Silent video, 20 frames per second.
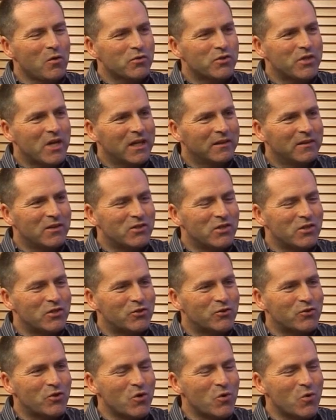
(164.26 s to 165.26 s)
I'm not saying this
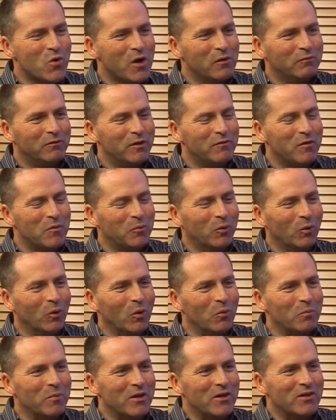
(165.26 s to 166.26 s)
is true of
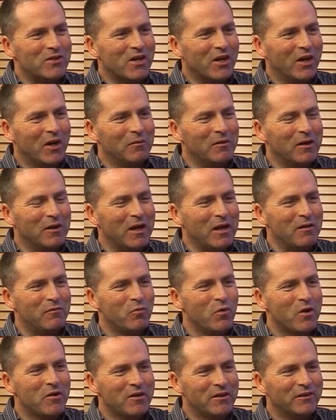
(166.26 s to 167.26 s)
Liverpool, but
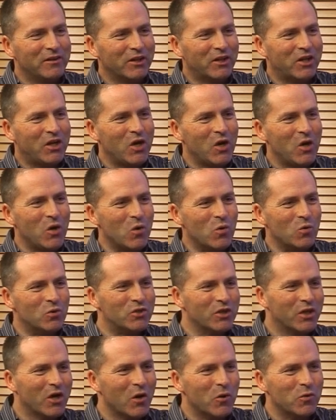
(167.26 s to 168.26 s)
if we're in the queue
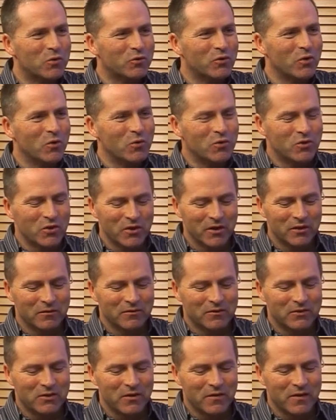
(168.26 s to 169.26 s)
to go through to the
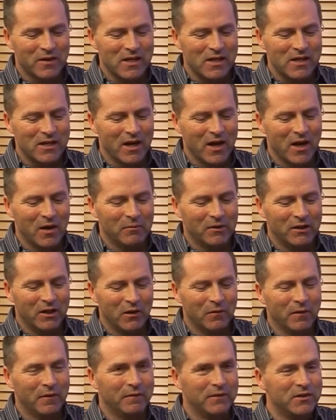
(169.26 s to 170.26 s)

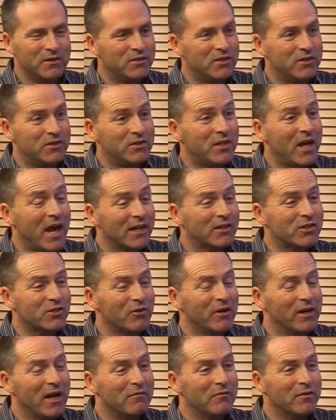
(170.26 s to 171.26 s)

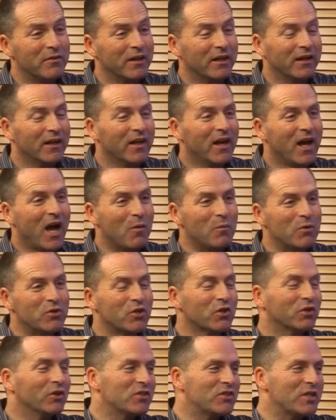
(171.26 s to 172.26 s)
detector and everything, and we
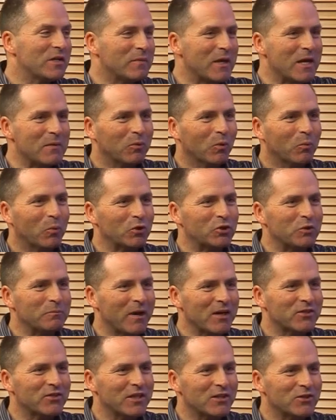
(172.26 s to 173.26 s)
suddenly see people pushing
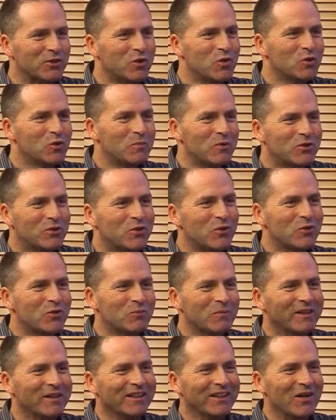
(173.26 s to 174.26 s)
past saying,
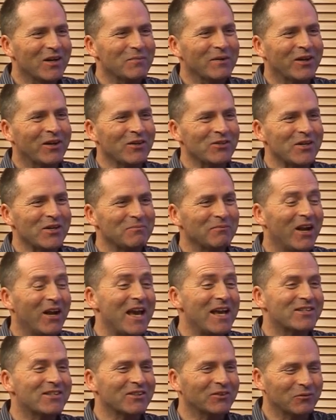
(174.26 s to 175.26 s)
excuse me, you know, because I'm
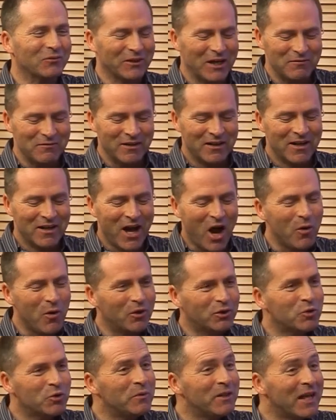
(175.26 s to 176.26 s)
late or whatever,
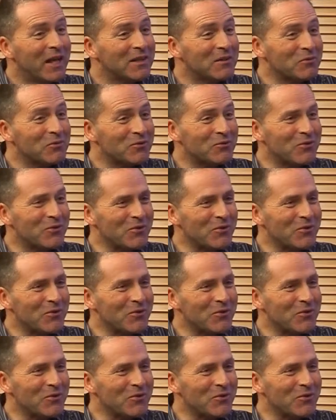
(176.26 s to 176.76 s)
should we let them